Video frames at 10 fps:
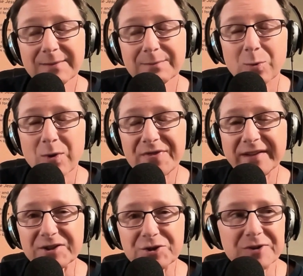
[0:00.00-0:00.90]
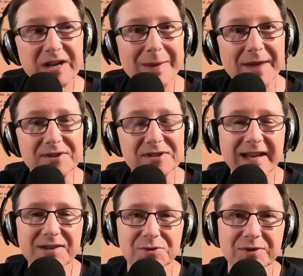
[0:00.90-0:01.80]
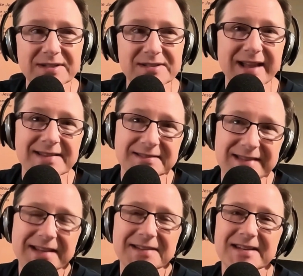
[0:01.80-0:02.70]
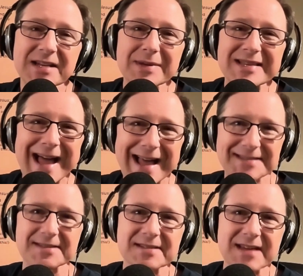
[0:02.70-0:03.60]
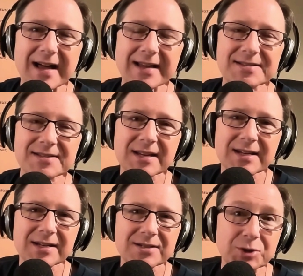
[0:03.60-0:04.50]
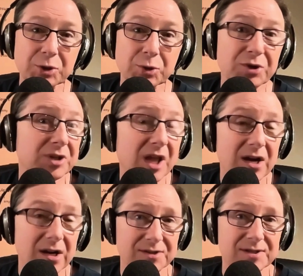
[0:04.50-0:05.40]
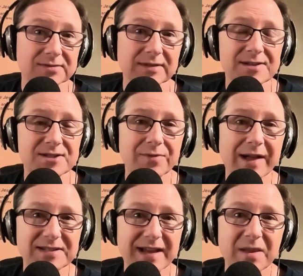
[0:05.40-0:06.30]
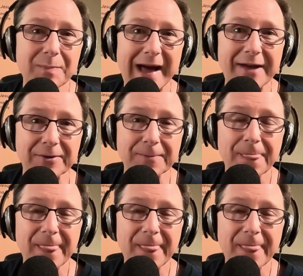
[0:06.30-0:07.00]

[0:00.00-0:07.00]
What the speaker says: But one thing that's unique about this cancer is it has a tendency to metastasize to your lungs. And so that's kind of the pattern.